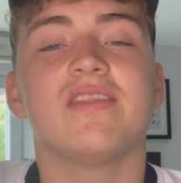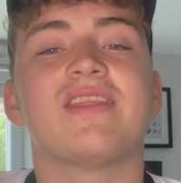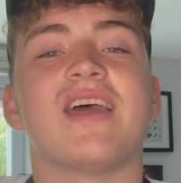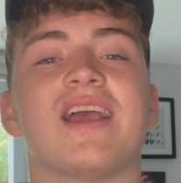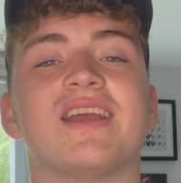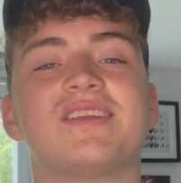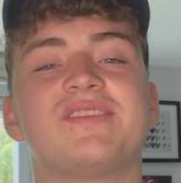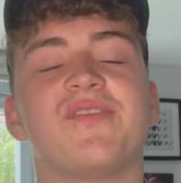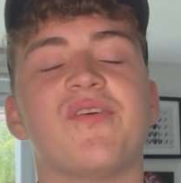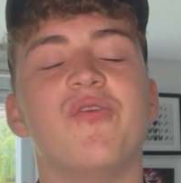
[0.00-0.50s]

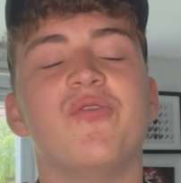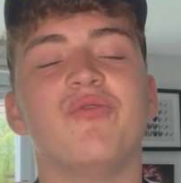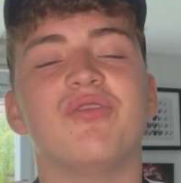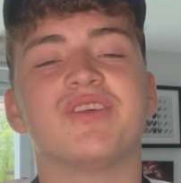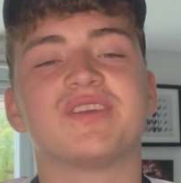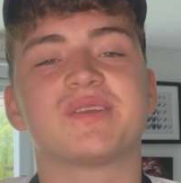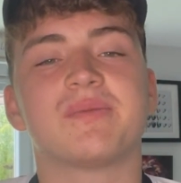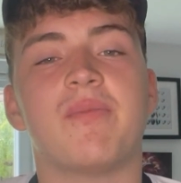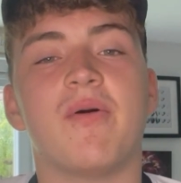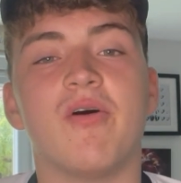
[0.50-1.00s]
Thanks for all the
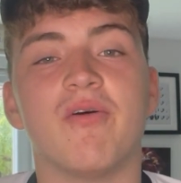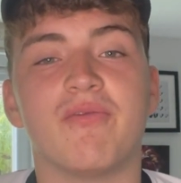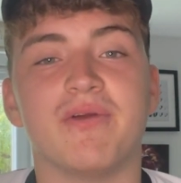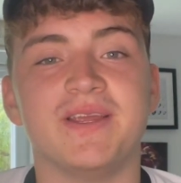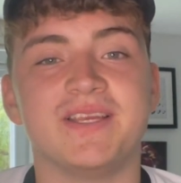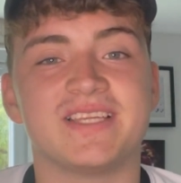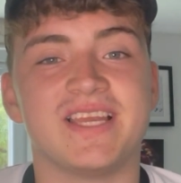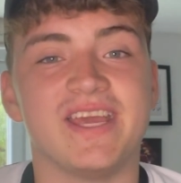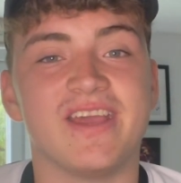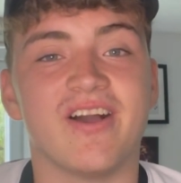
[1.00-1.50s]
support
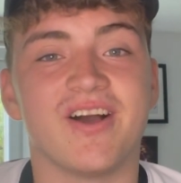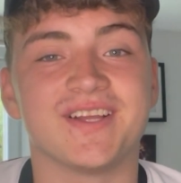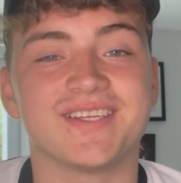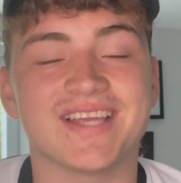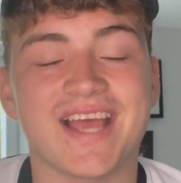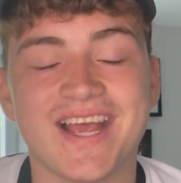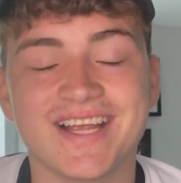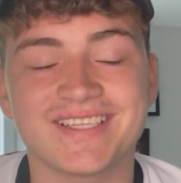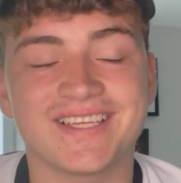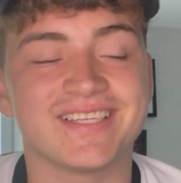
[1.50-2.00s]
recently, guys.
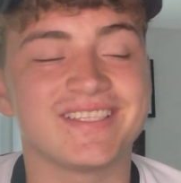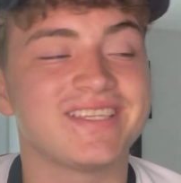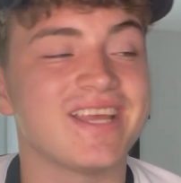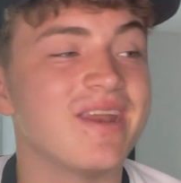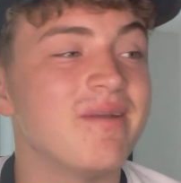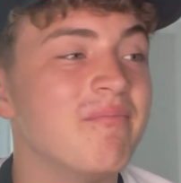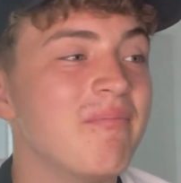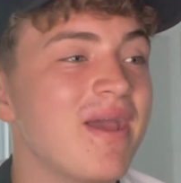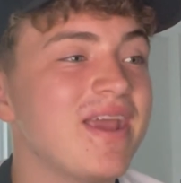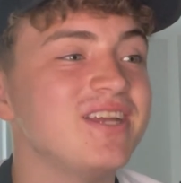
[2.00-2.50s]
As I
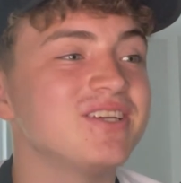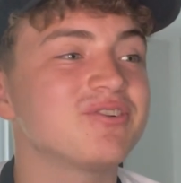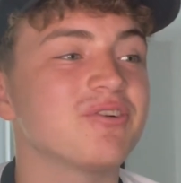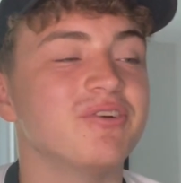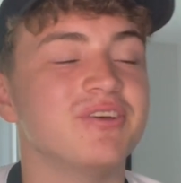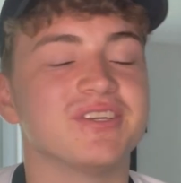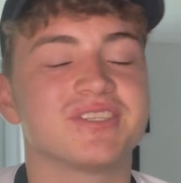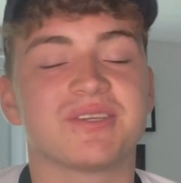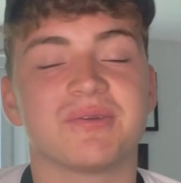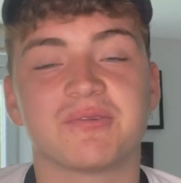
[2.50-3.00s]
said, make sure
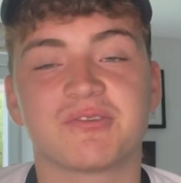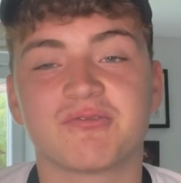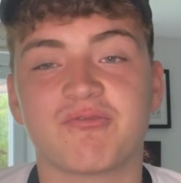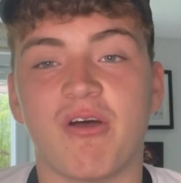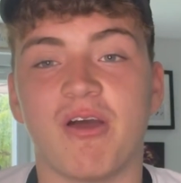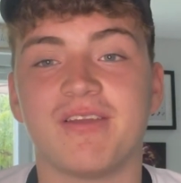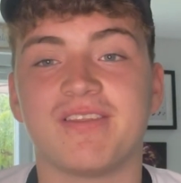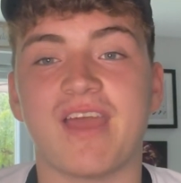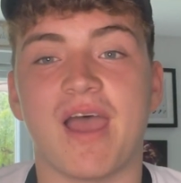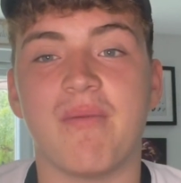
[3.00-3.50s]
you're
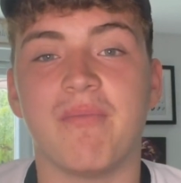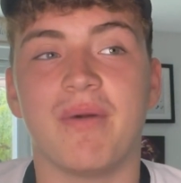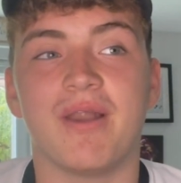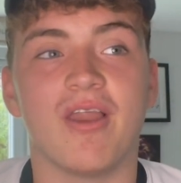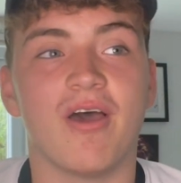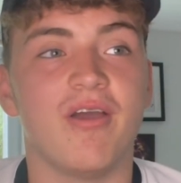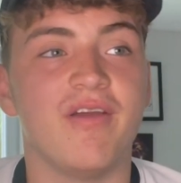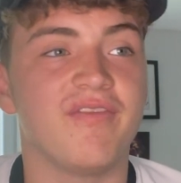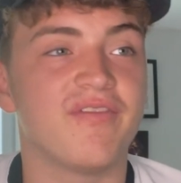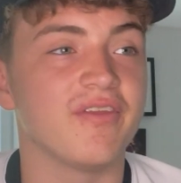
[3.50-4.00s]
subscribed down
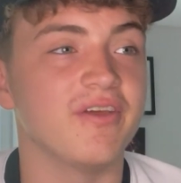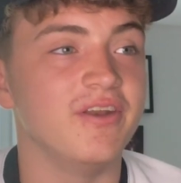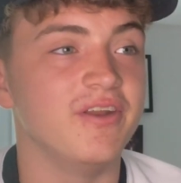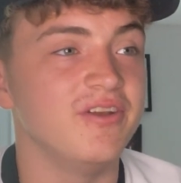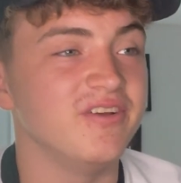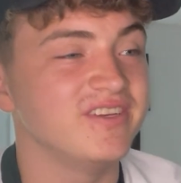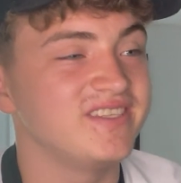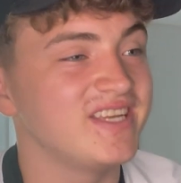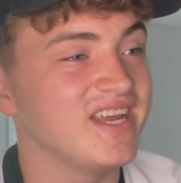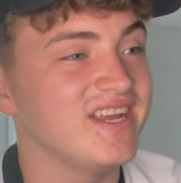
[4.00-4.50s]
below for the
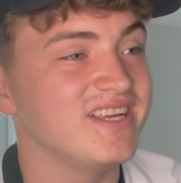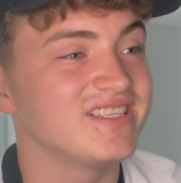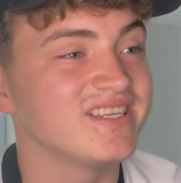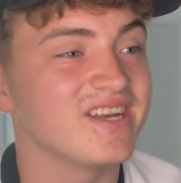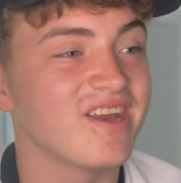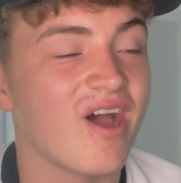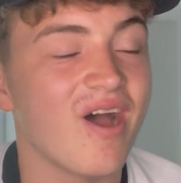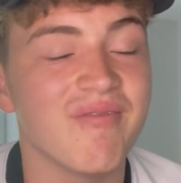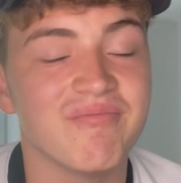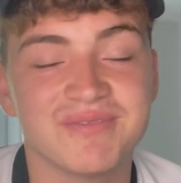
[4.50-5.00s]
new season.
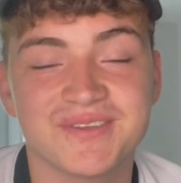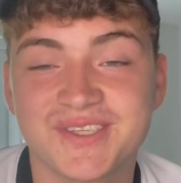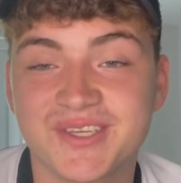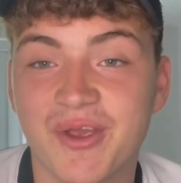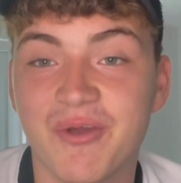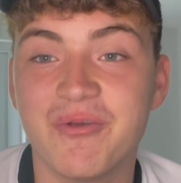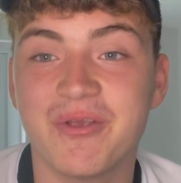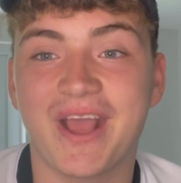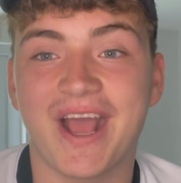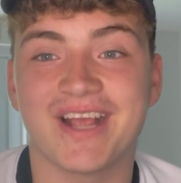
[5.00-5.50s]
I'm
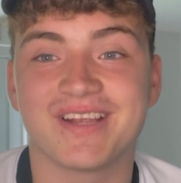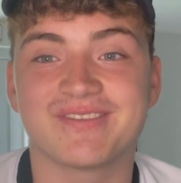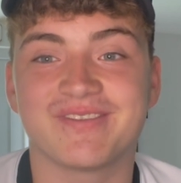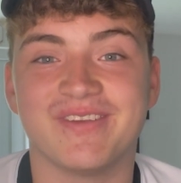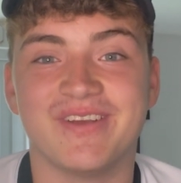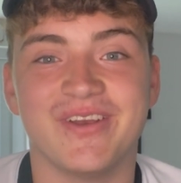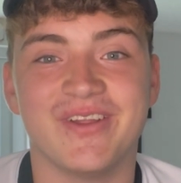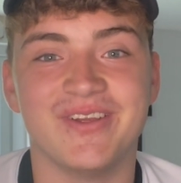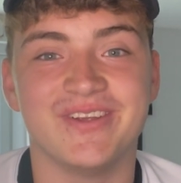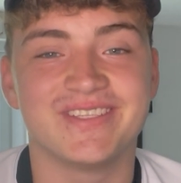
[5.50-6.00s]
so gassed for
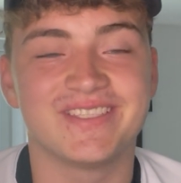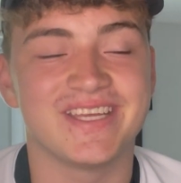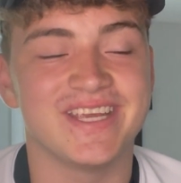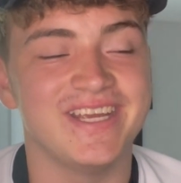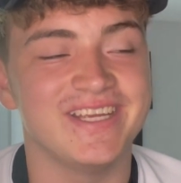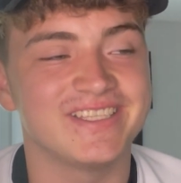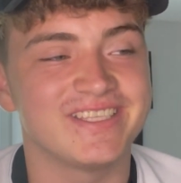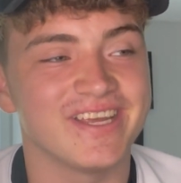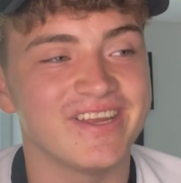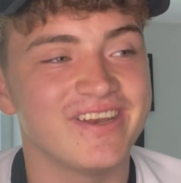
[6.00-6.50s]
the new
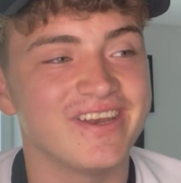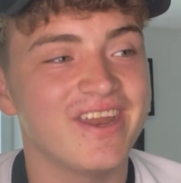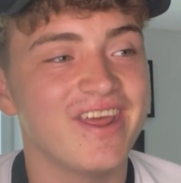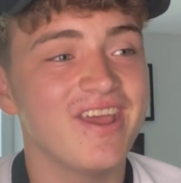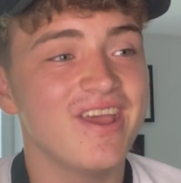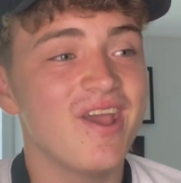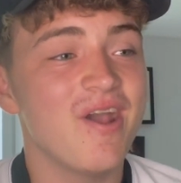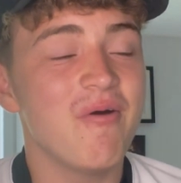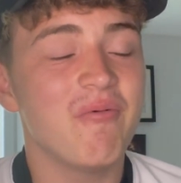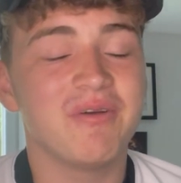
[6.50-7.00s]
season.
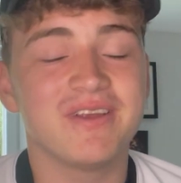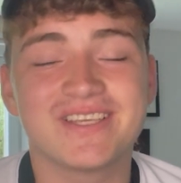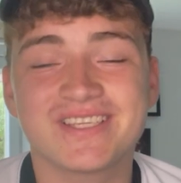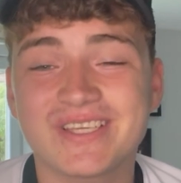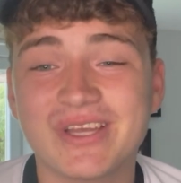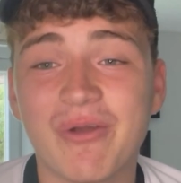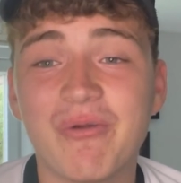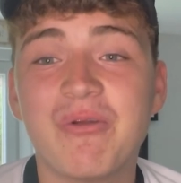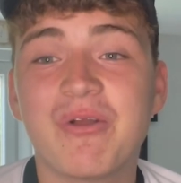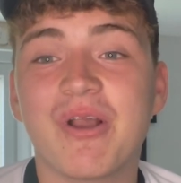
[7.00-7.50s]
We're
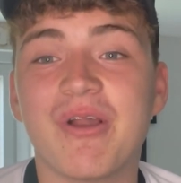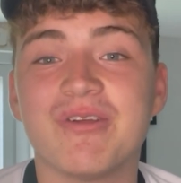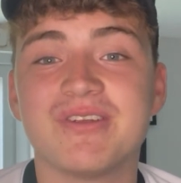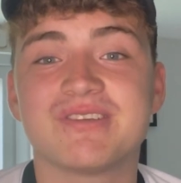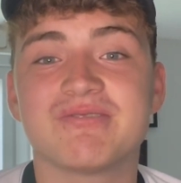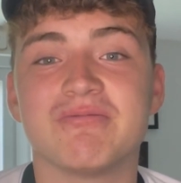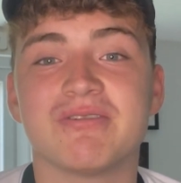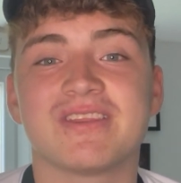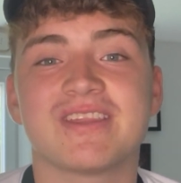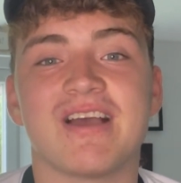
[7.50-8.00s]
so close
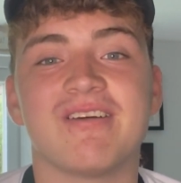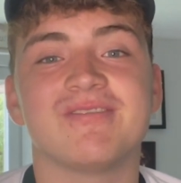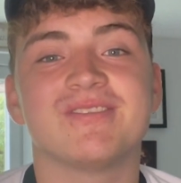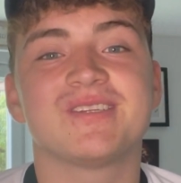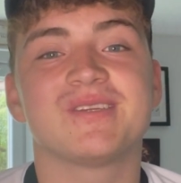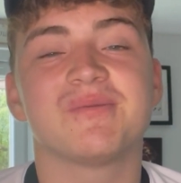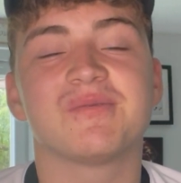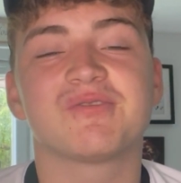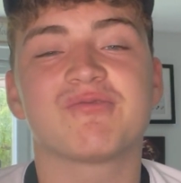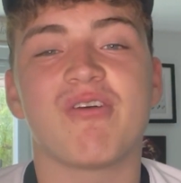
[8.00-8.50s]
to 1,000
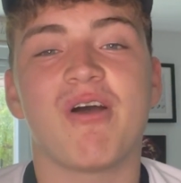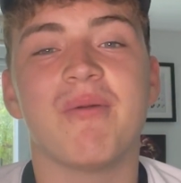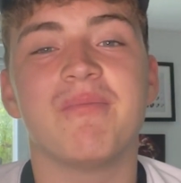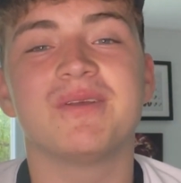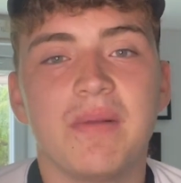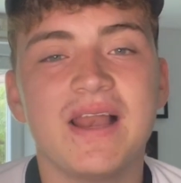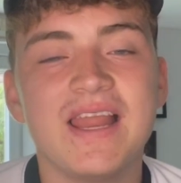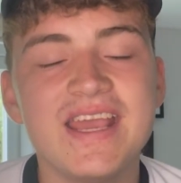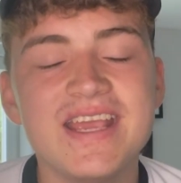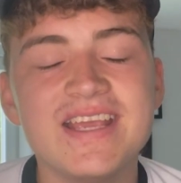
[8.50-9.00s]

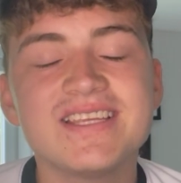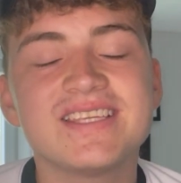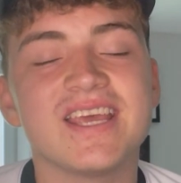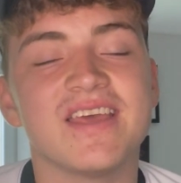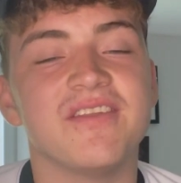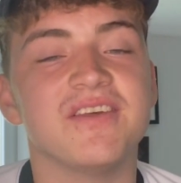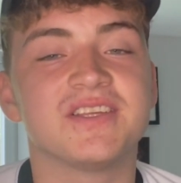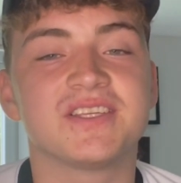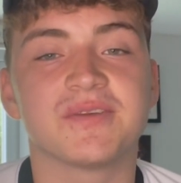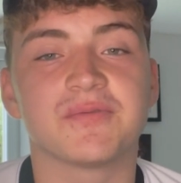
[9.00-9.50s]
subscribers. Please
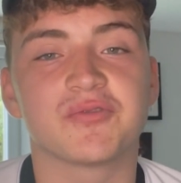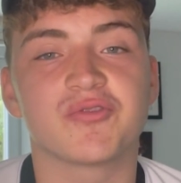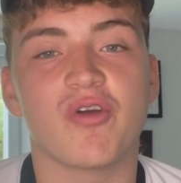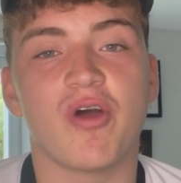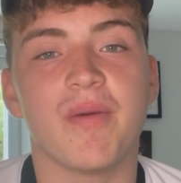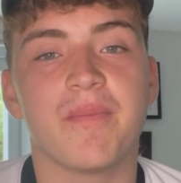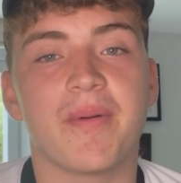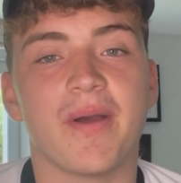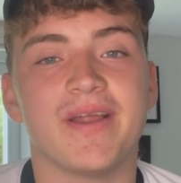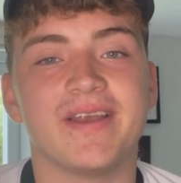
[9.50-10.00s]
hit the
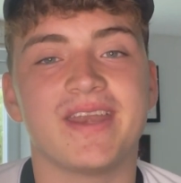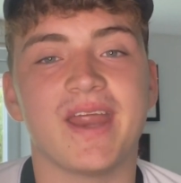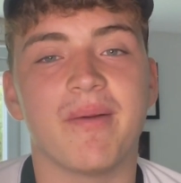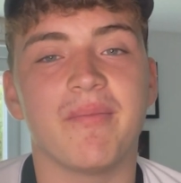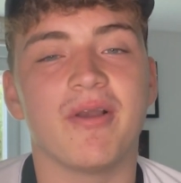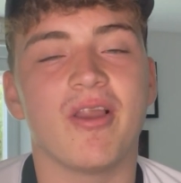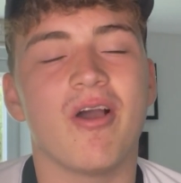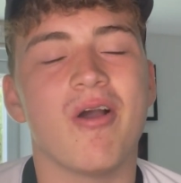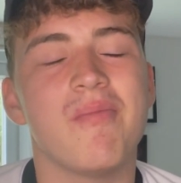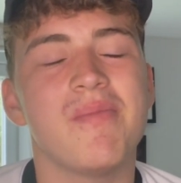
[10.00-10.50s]
subscribe button down
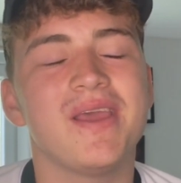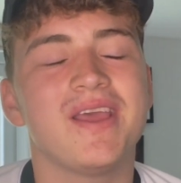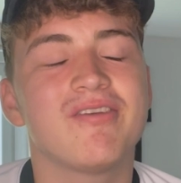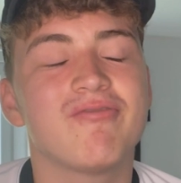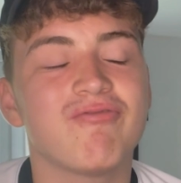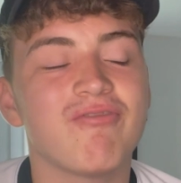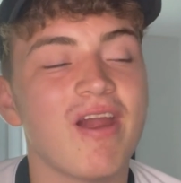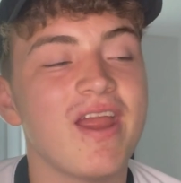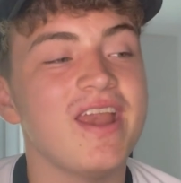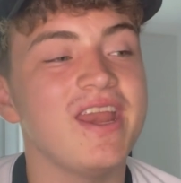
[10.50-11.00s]
below. It'll be
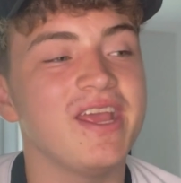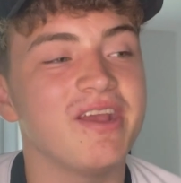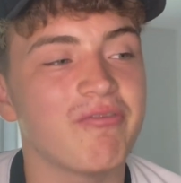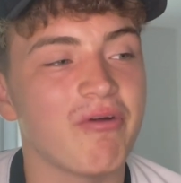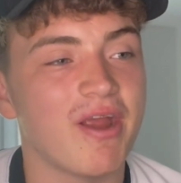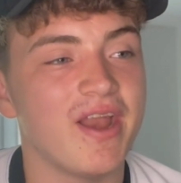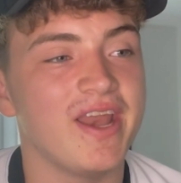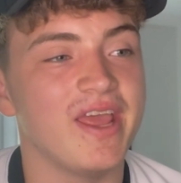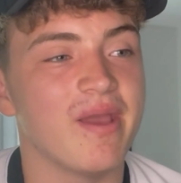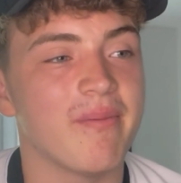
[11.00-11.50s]
greatly,
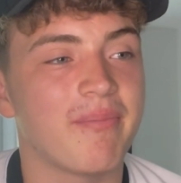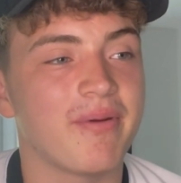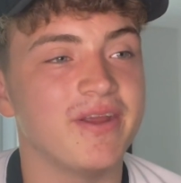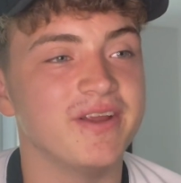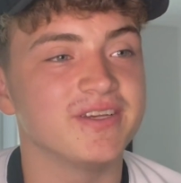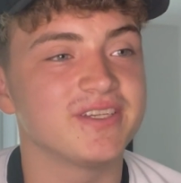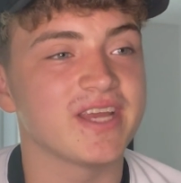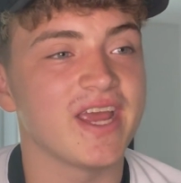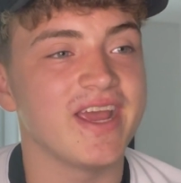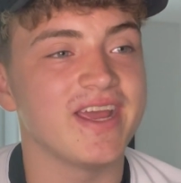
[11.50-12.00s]
greatly
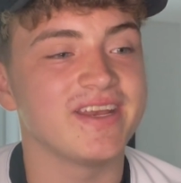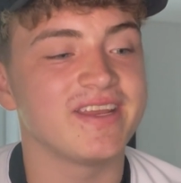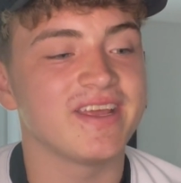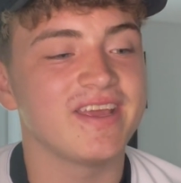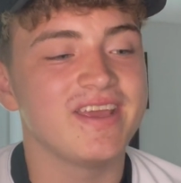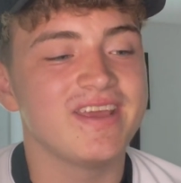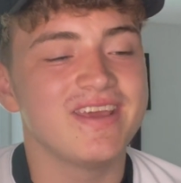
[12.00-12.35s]
appreciated.